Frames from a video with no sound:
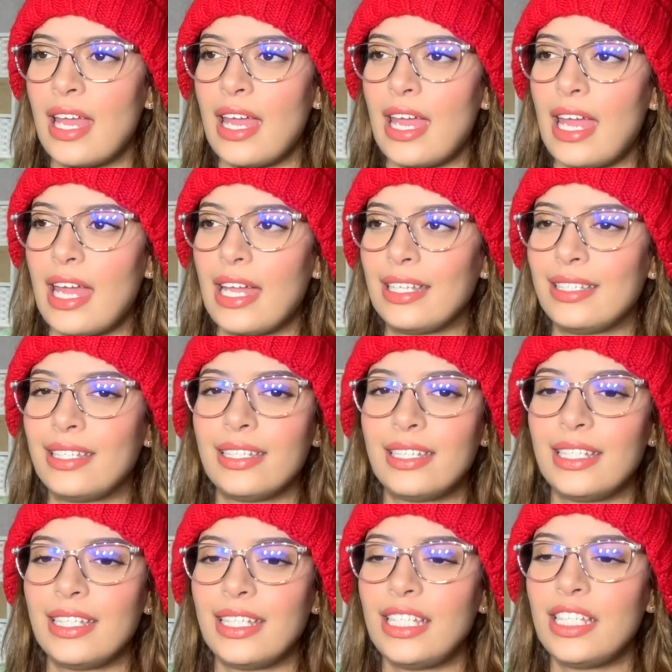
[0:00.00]
and
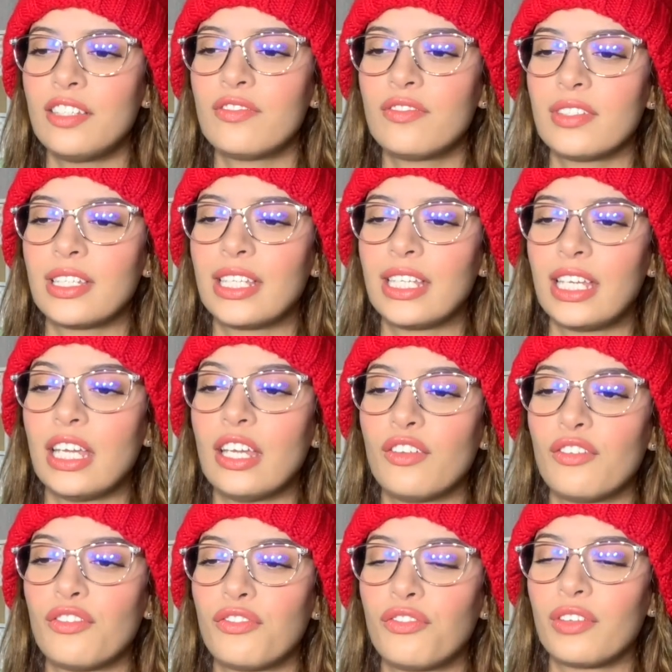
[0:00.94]
didn't even
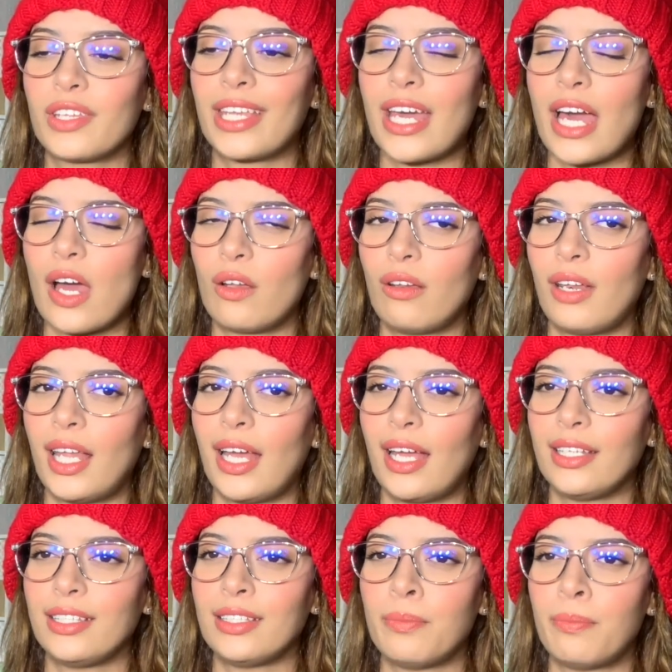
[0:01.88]
give
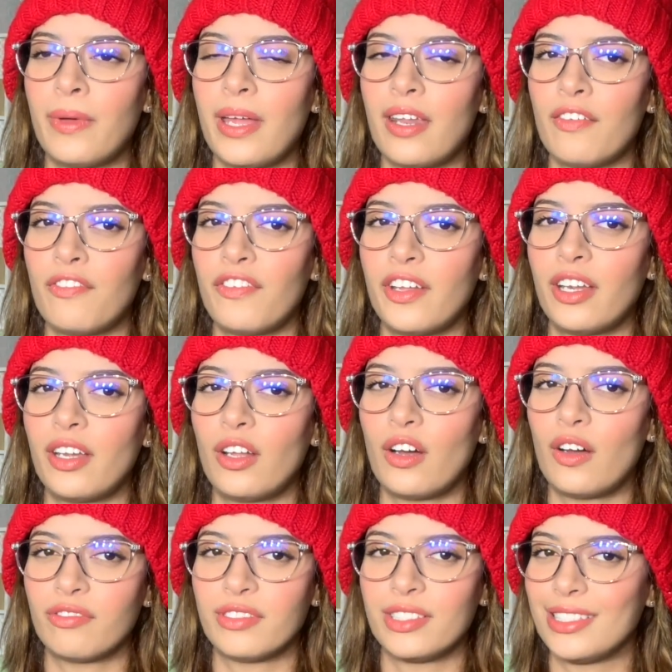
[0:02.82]
Caroline the benefit
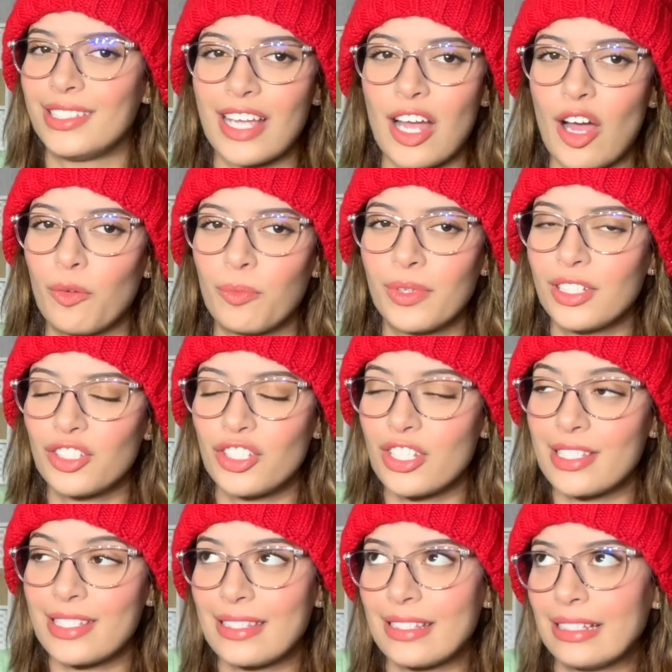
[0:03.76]
of the doubt.
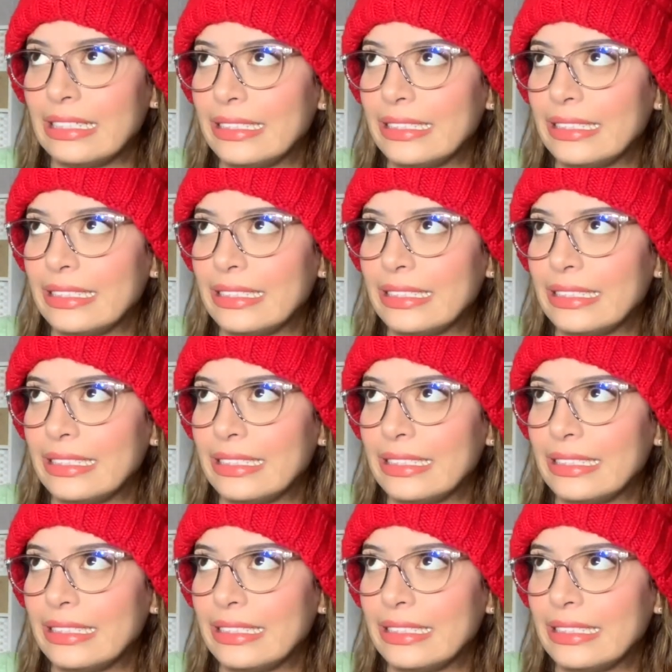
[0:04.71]
Just